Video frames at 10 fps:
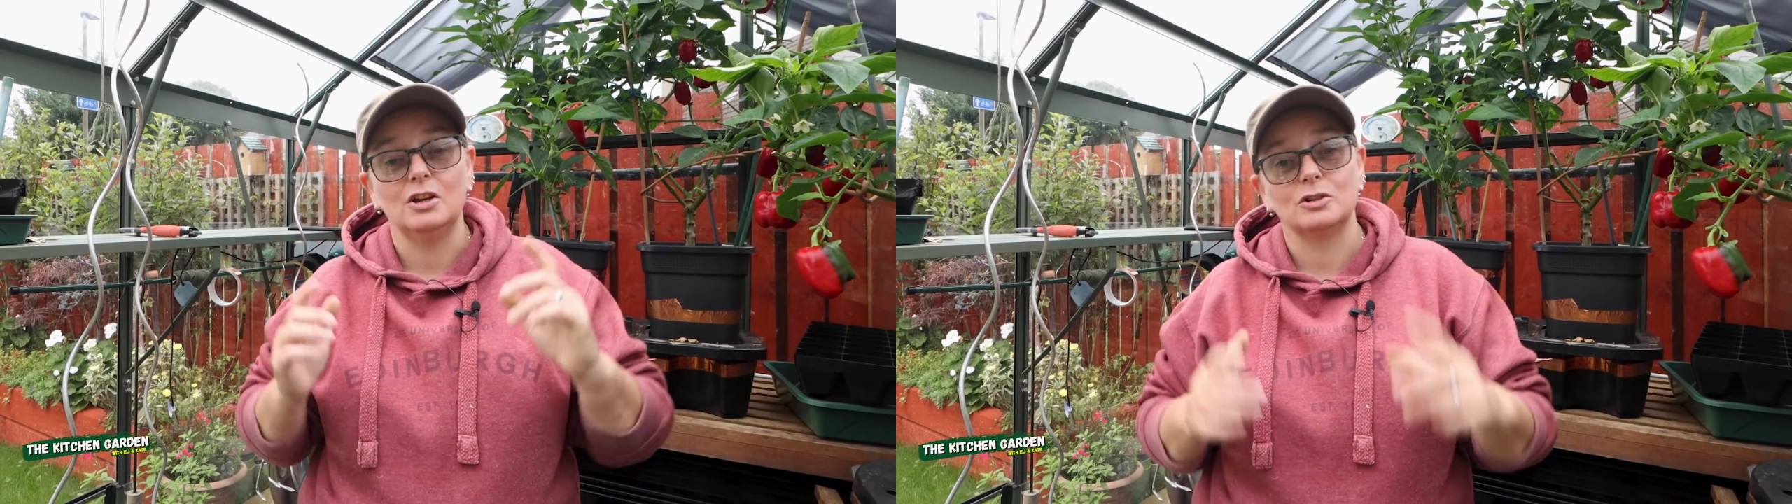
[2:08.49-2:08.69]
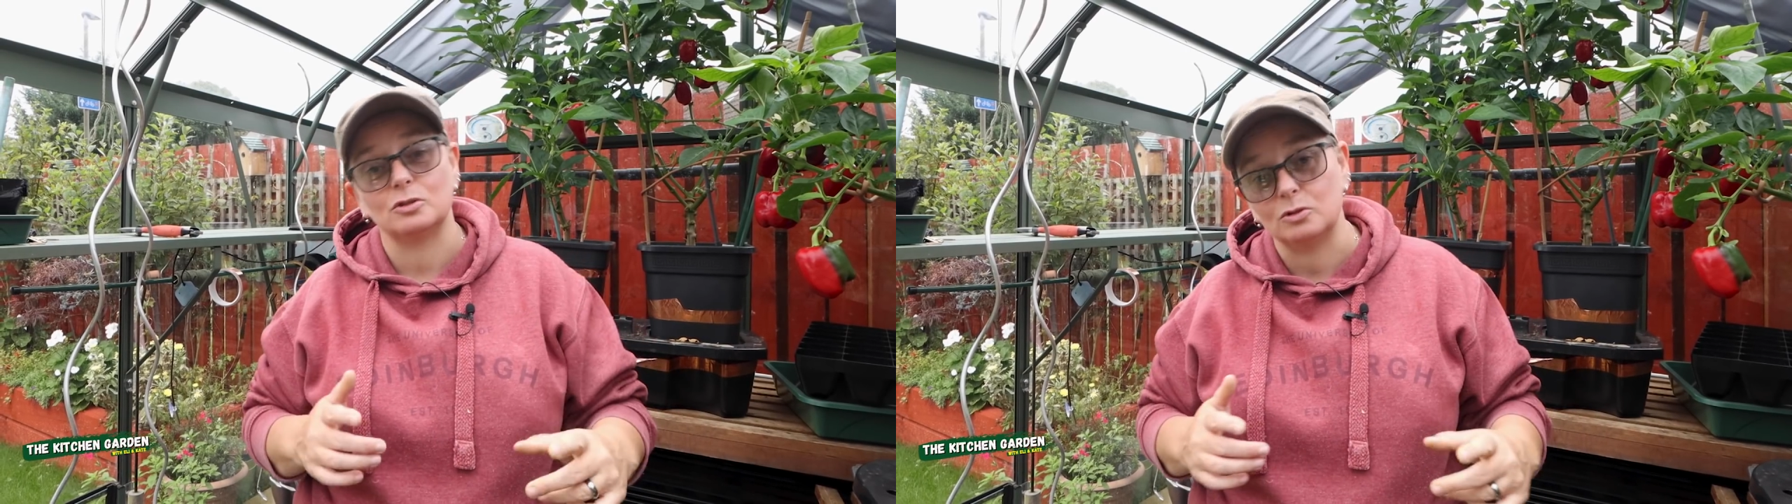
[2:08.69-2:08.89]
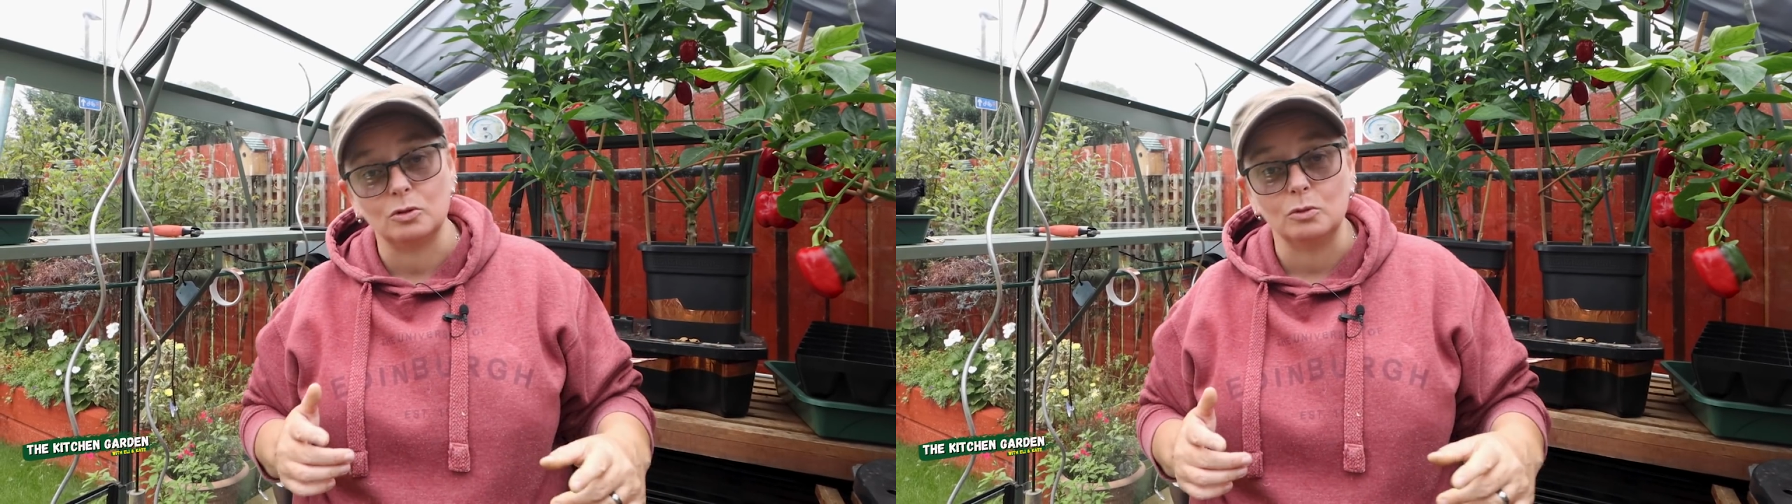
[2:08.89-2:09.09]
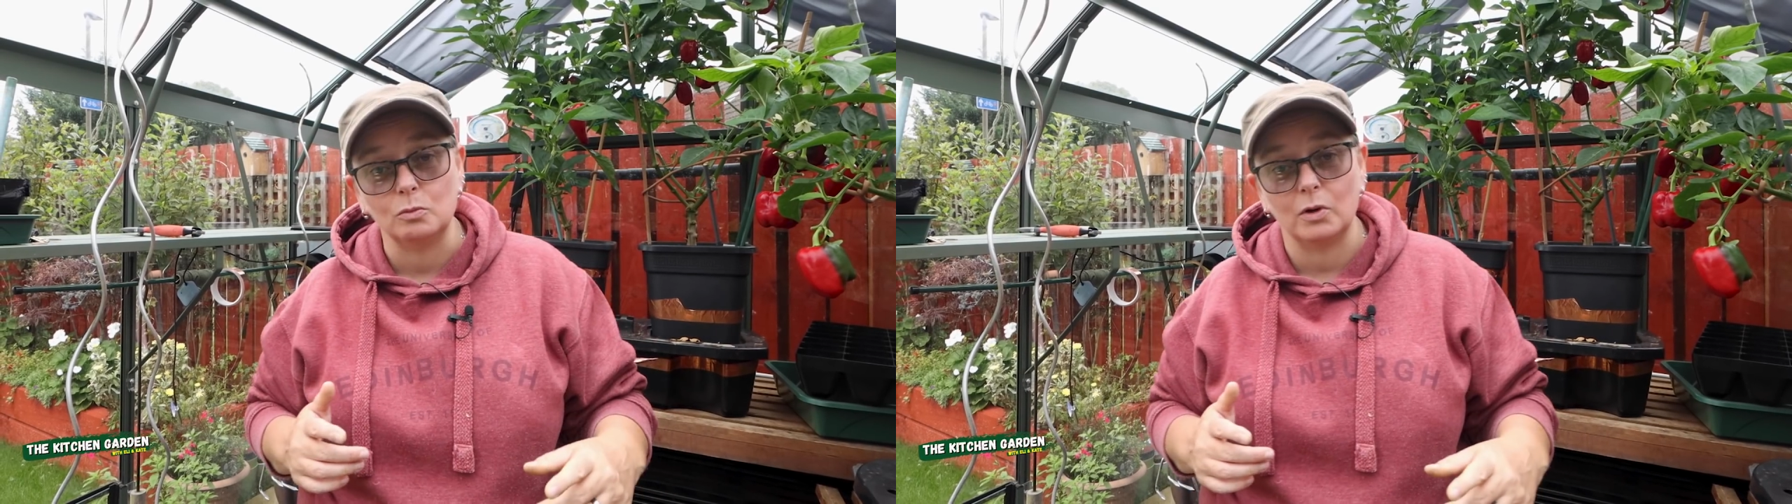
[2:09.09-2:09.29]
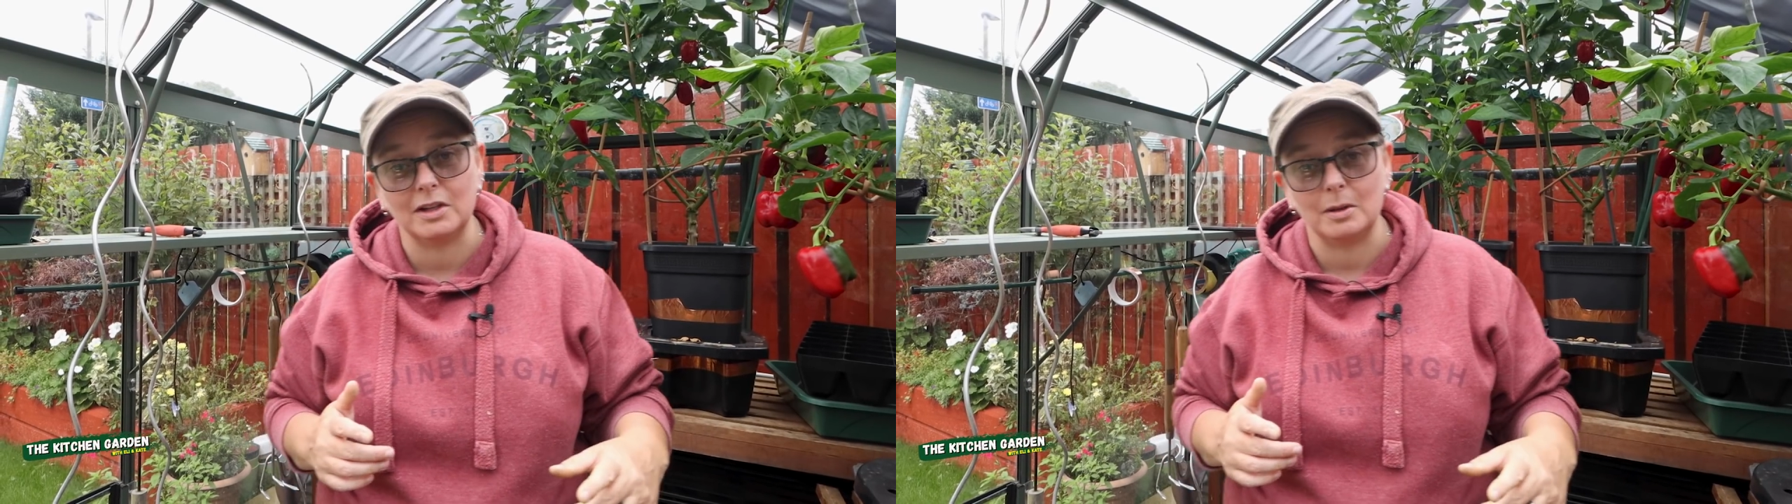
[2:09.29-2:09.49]
So
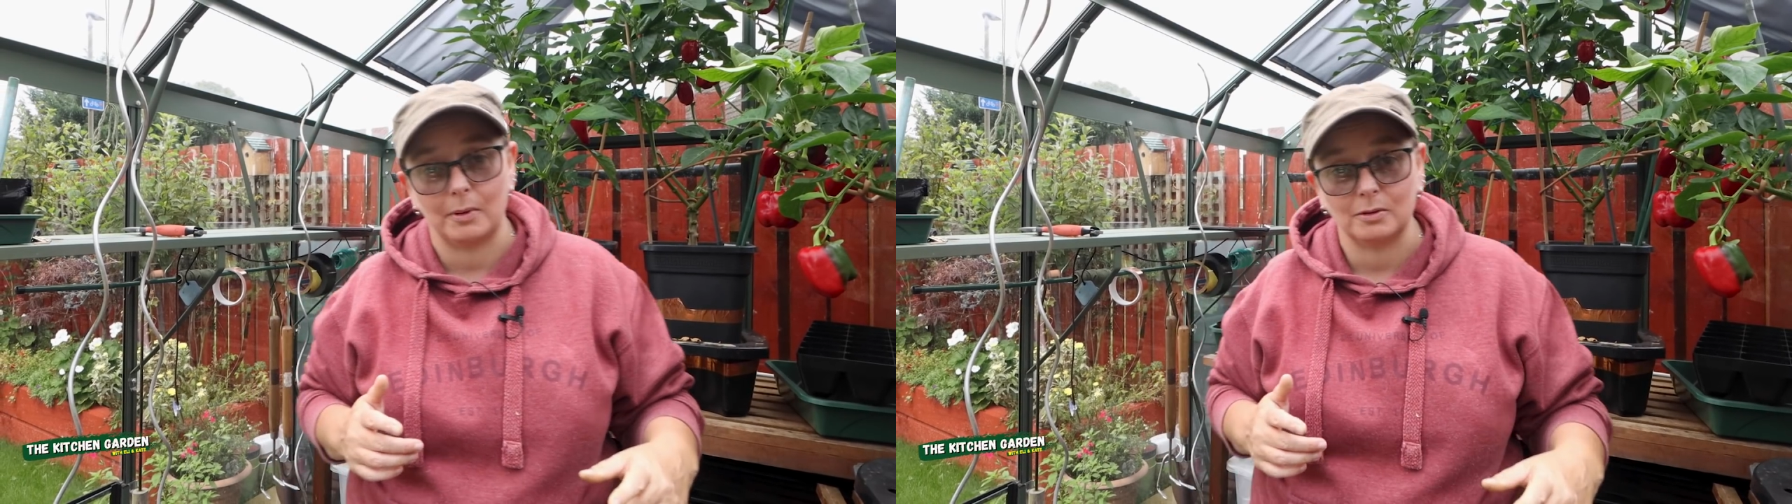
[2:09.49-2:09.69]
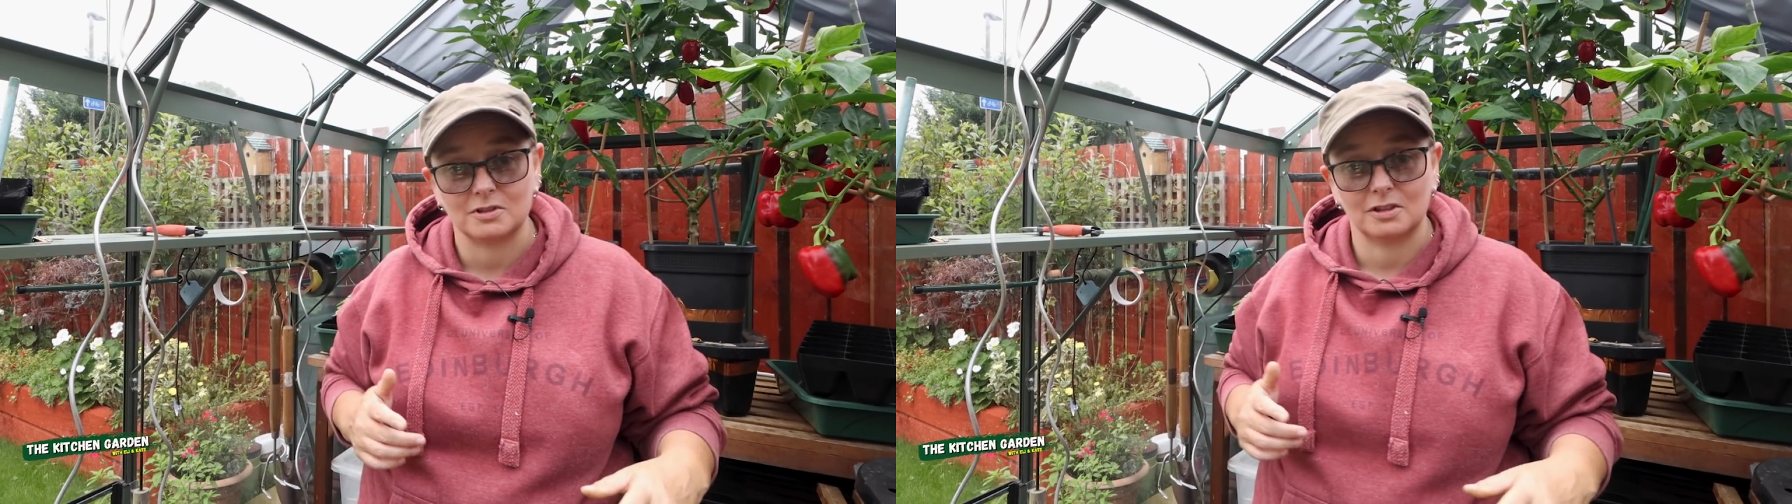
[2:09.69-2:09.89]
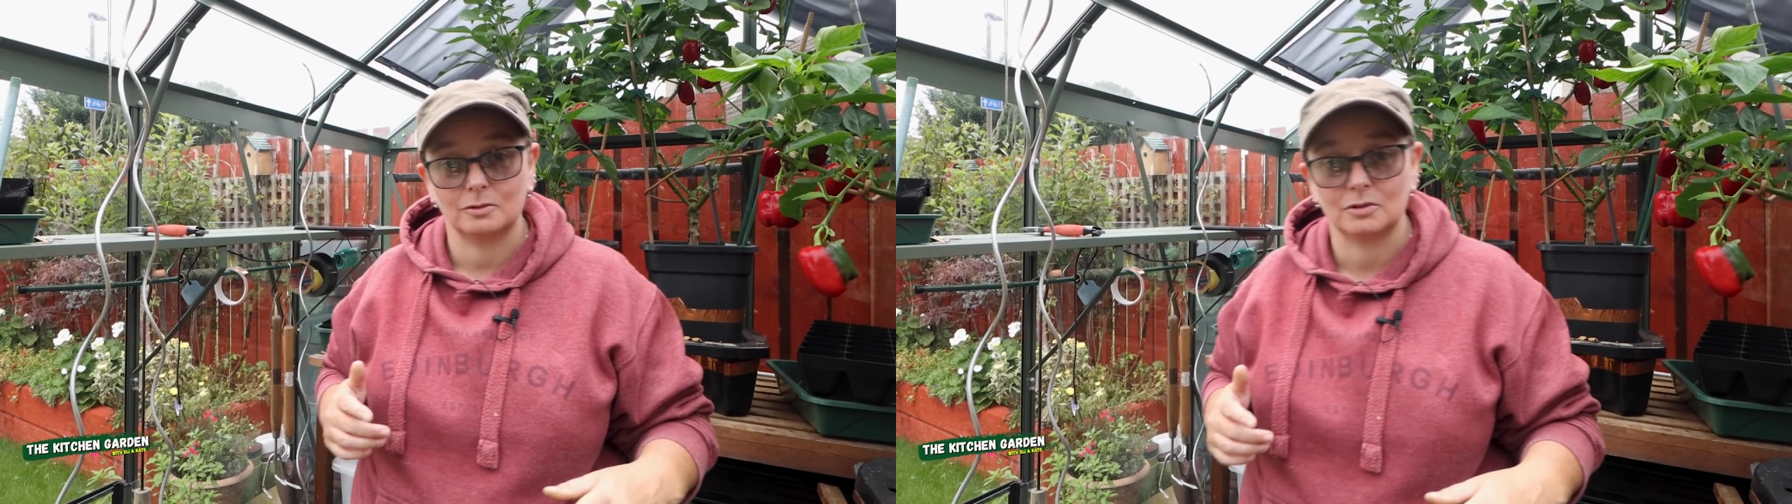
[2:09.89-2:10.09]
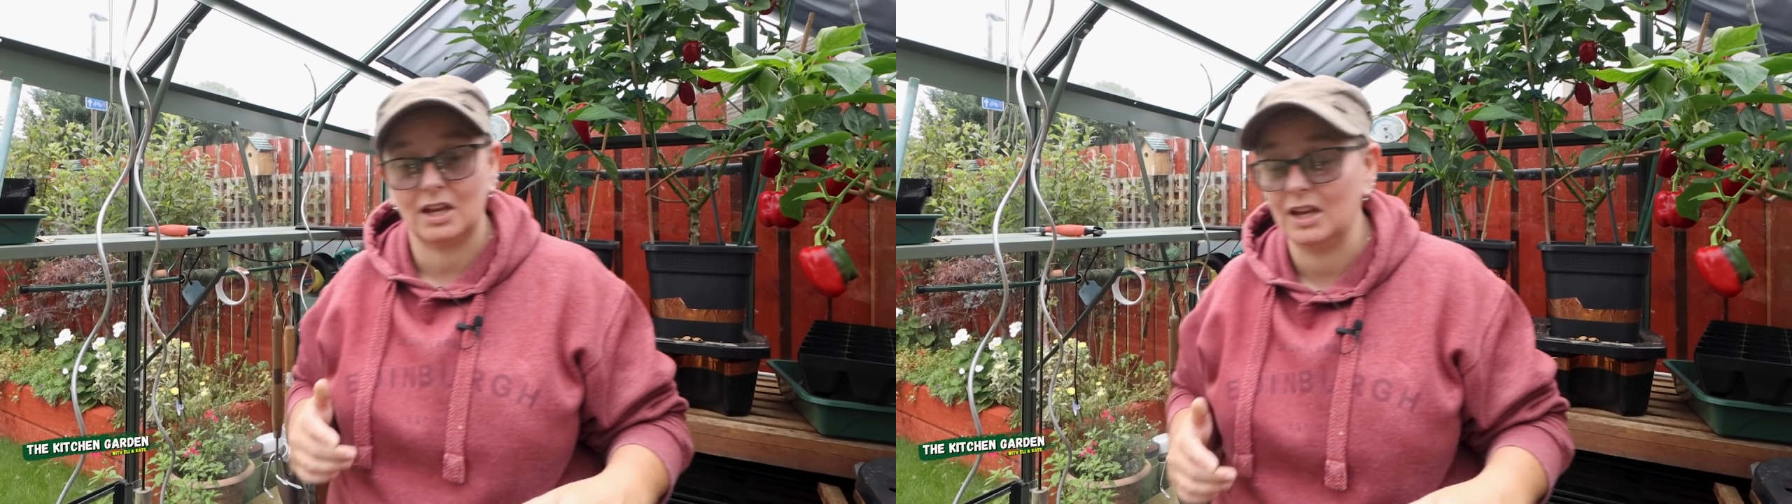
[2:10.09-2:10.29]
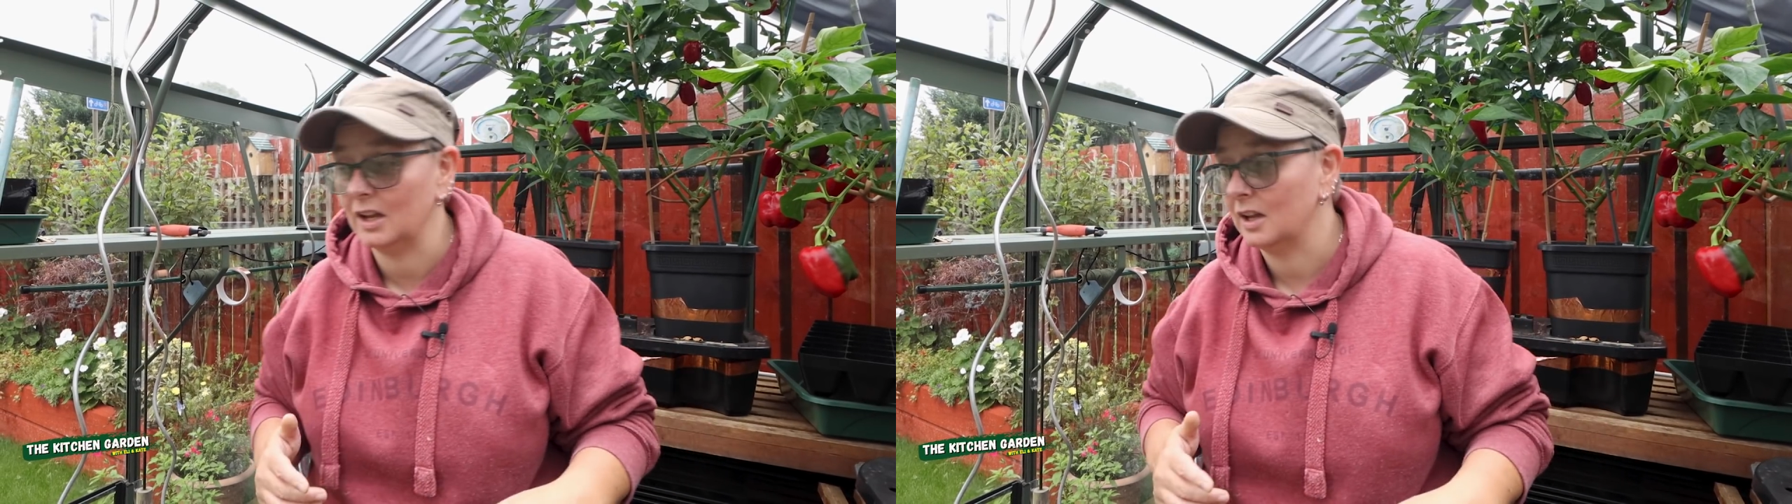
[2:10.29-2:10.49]
don't worry about it,
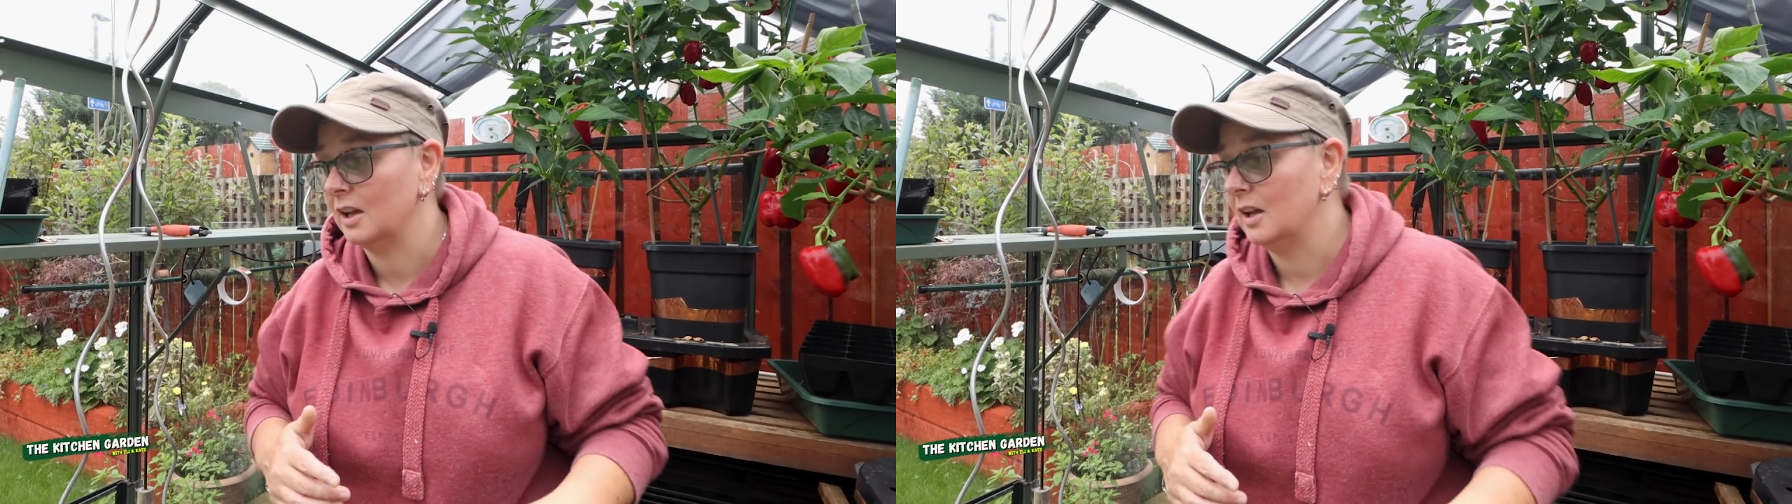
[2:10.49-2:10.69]
okay?